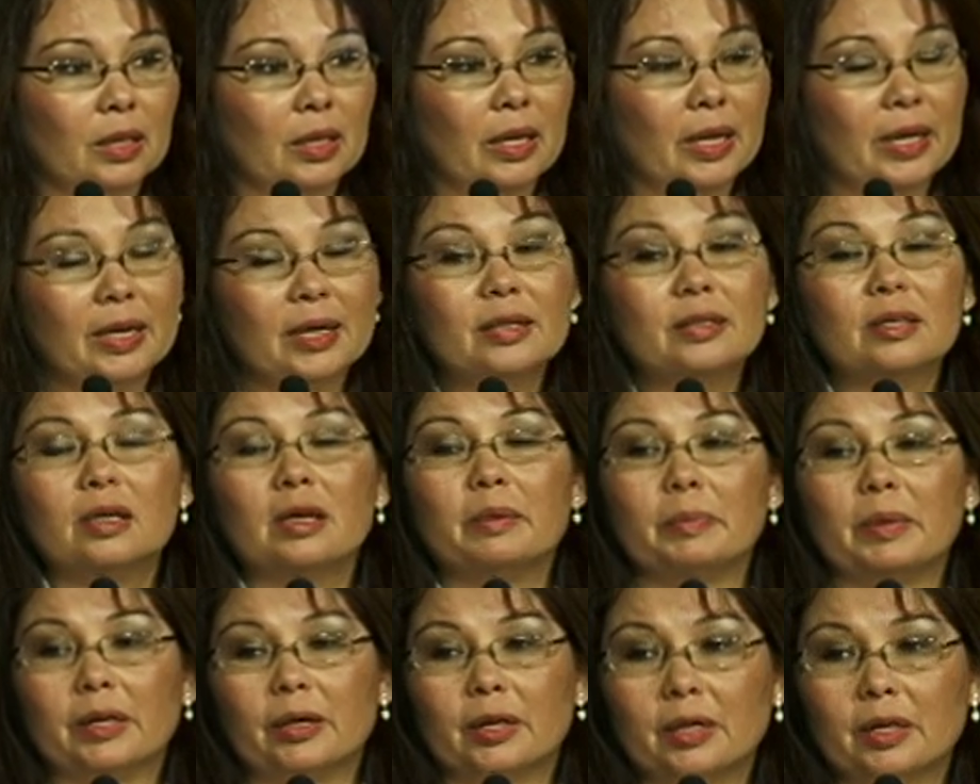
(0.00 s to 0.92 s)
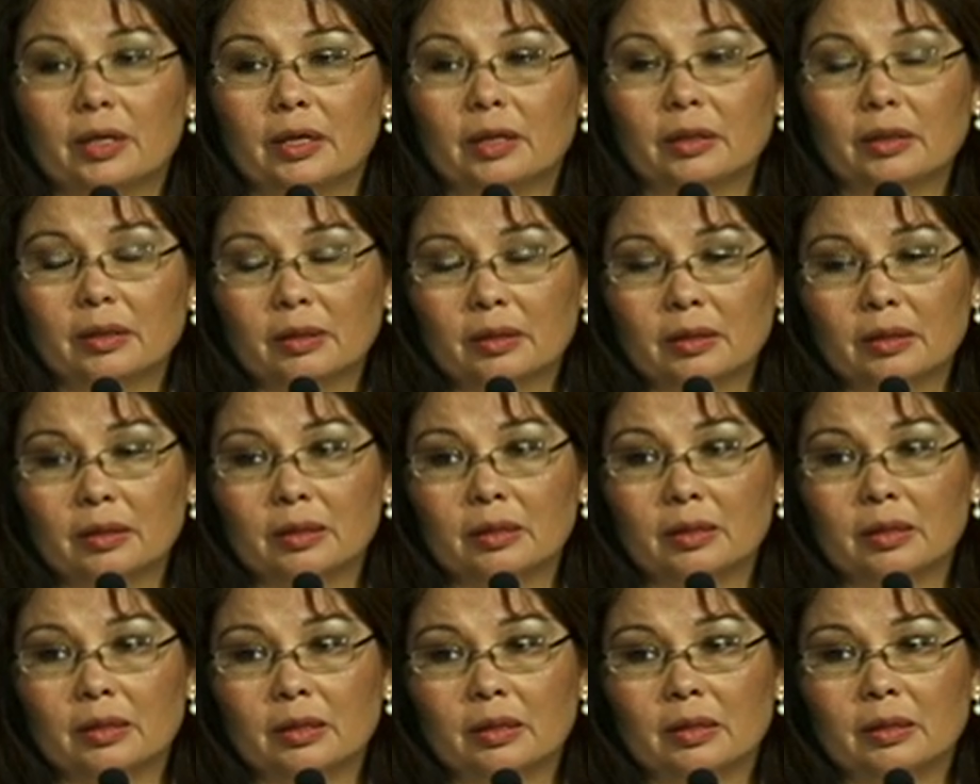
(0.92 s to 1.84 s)
It is an America
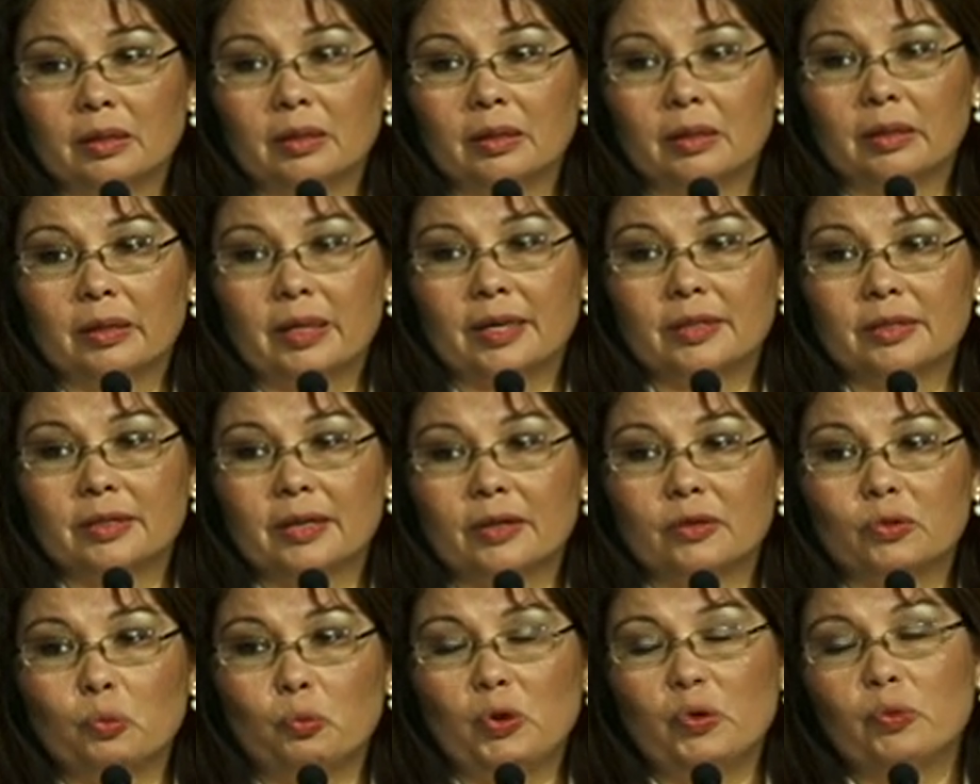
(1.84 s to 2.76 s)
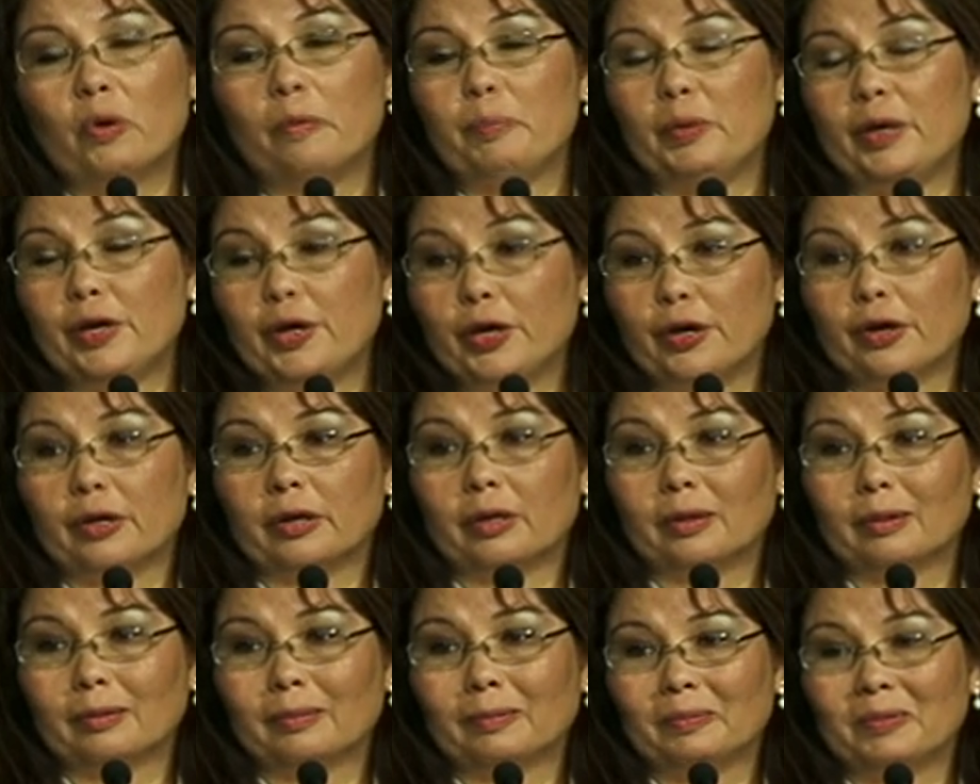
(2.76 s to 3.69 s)
that says we will be
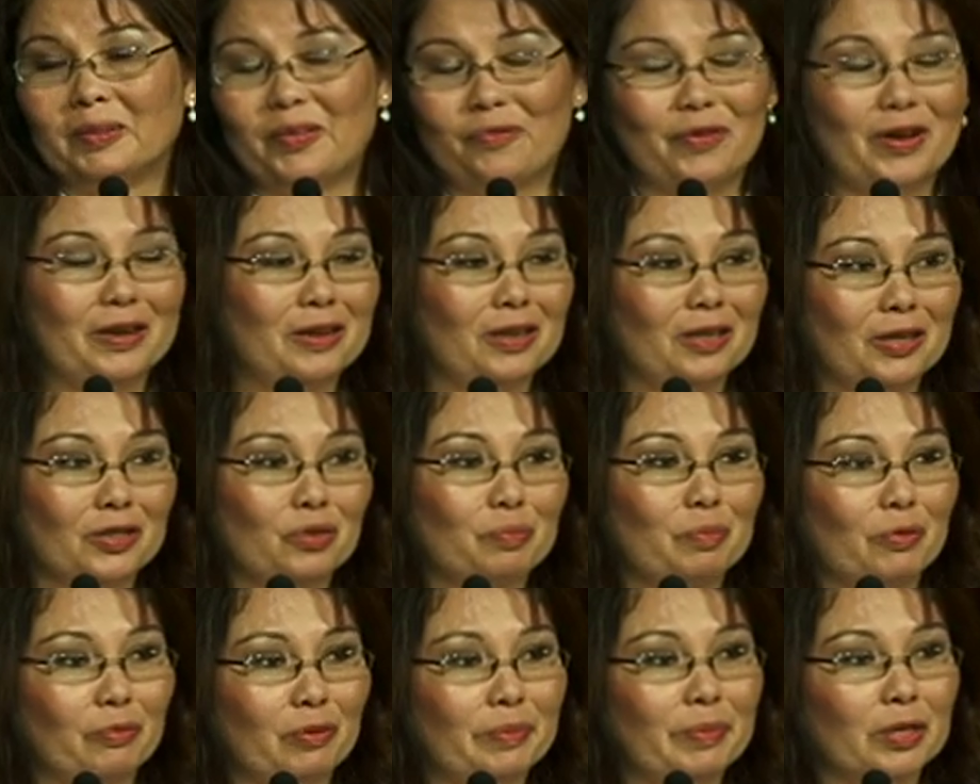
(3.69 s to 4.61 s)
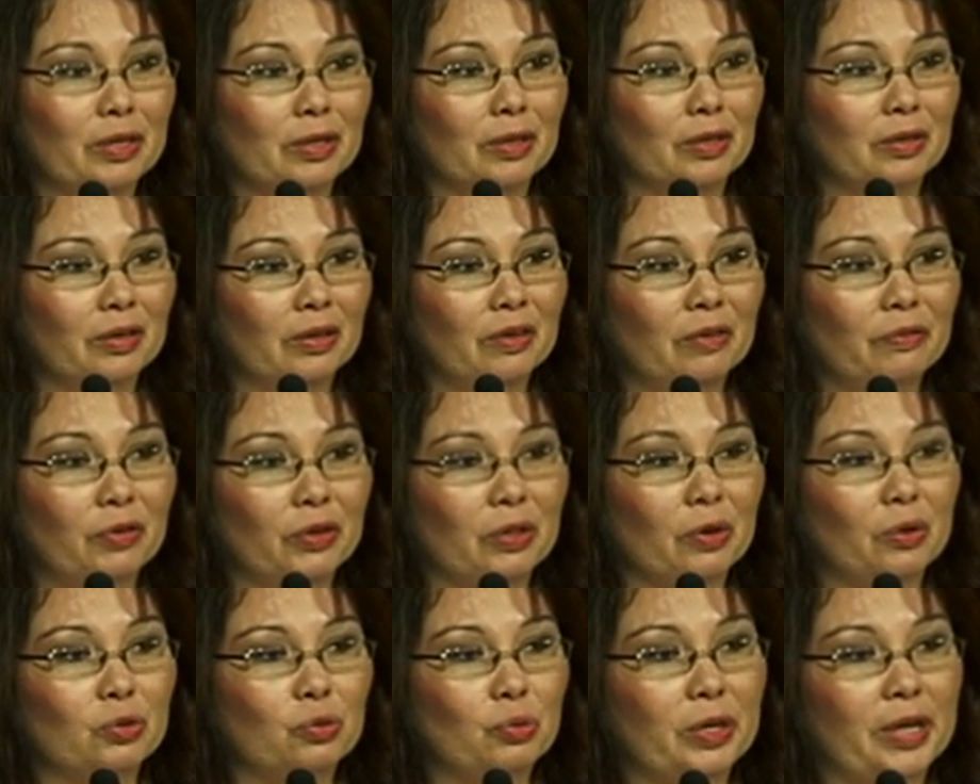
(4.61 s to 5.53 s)
here defending this perimeter for
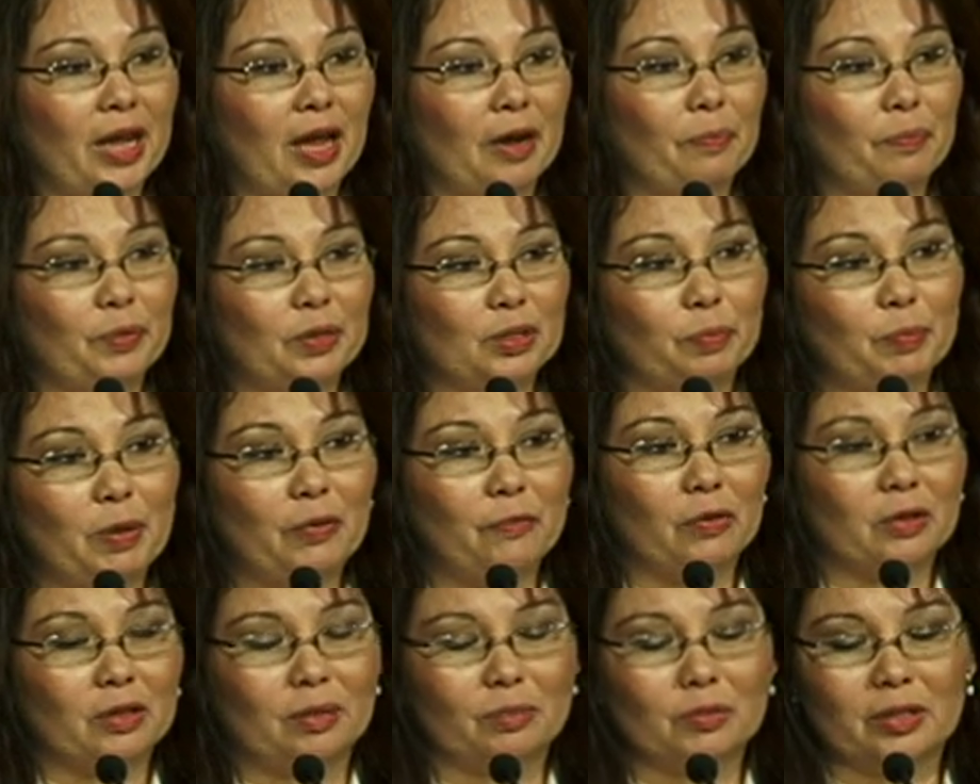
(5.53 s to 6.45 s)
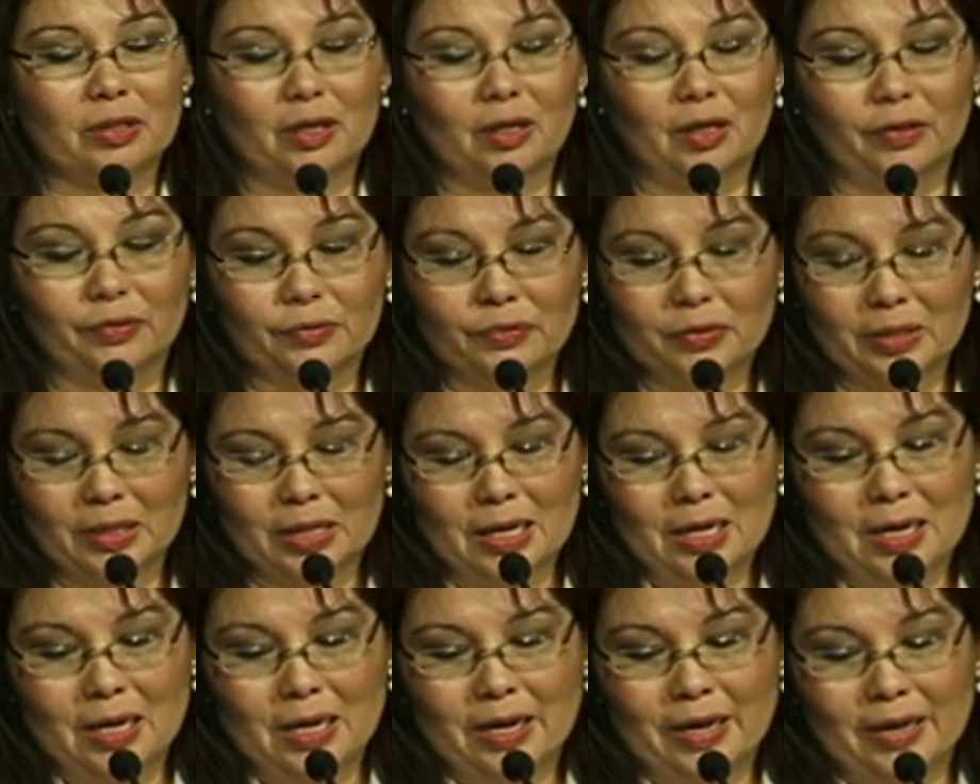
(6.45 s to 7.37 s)
those who can't speak for themselves.
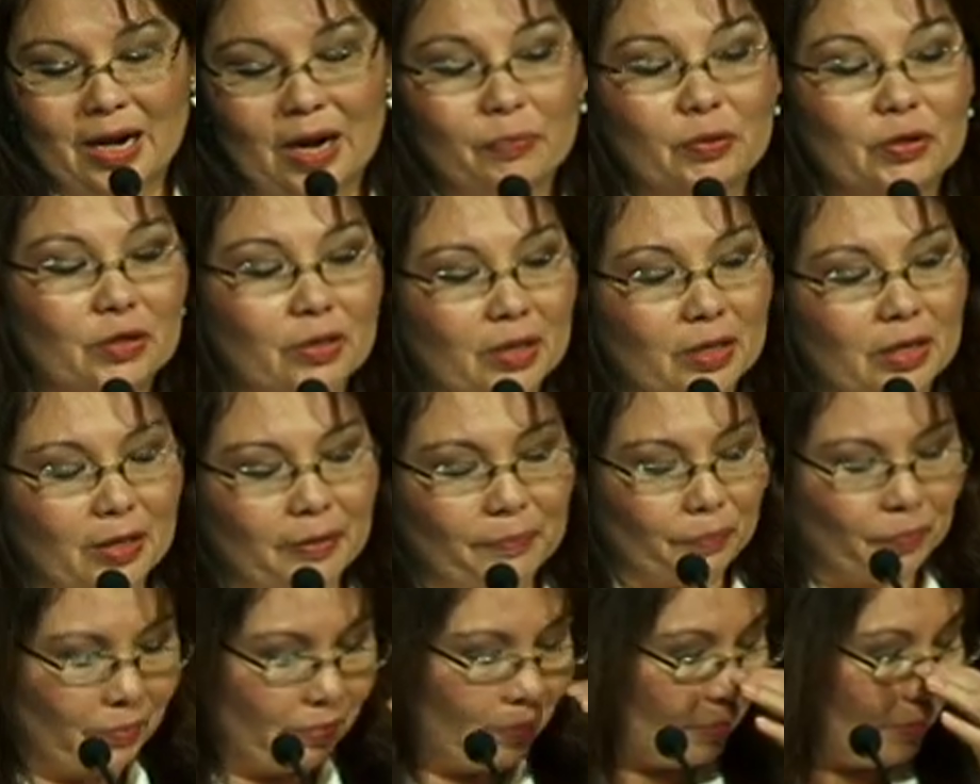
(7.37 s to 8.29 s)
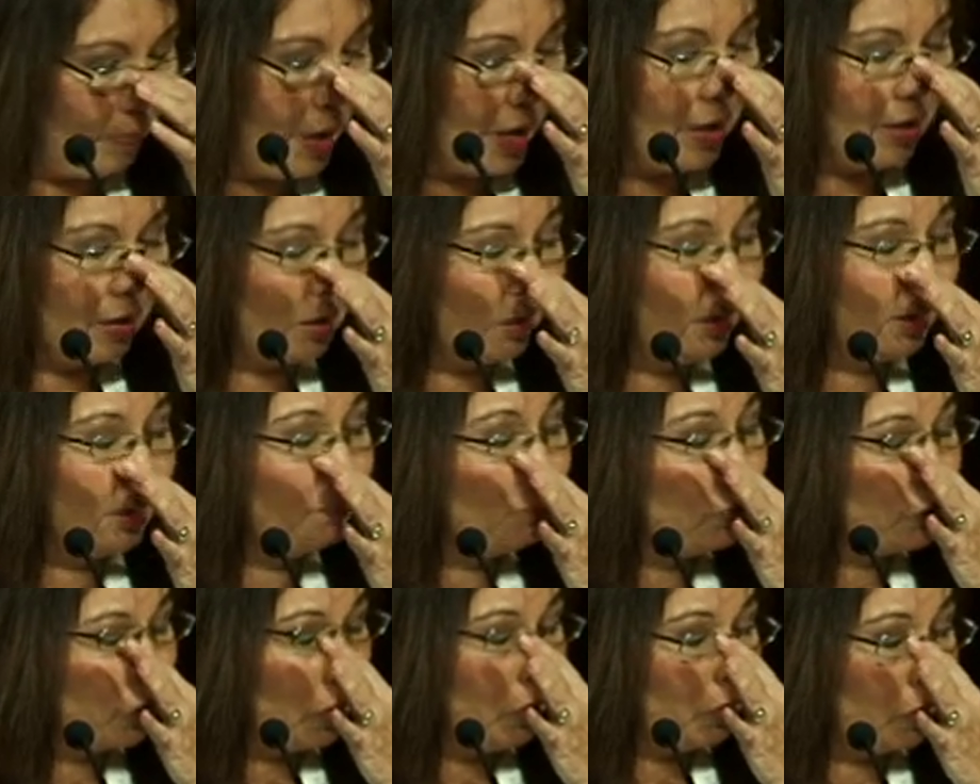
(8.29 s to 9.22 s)
And I was going to make a glib
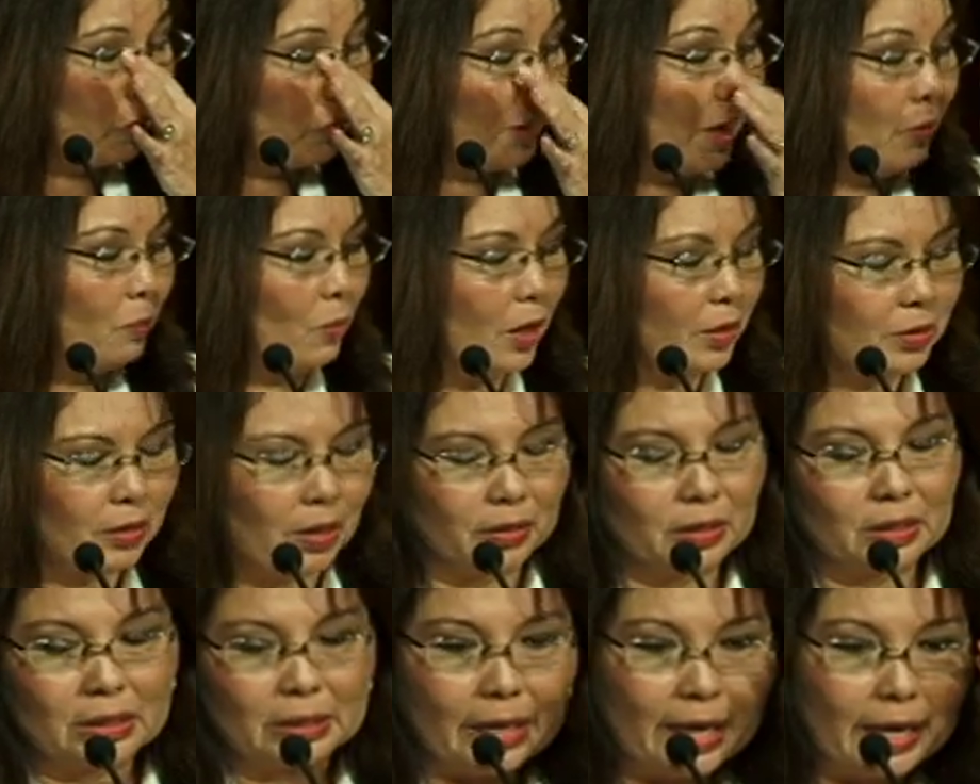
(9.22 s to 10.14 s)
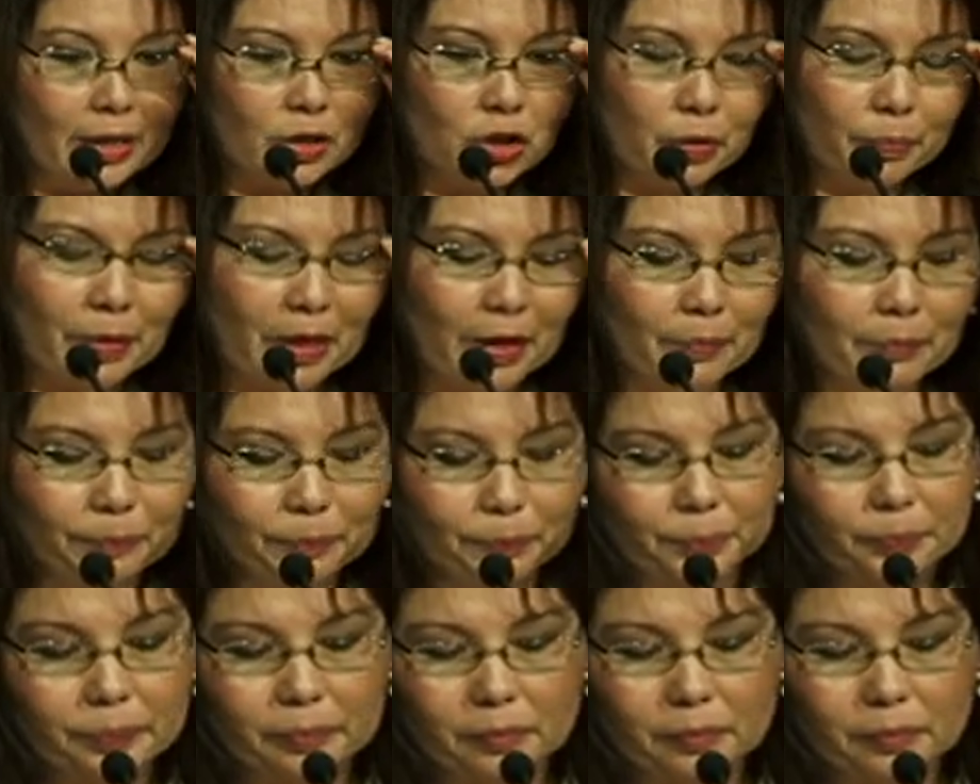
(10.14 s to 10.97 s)
joke when I walked on stage about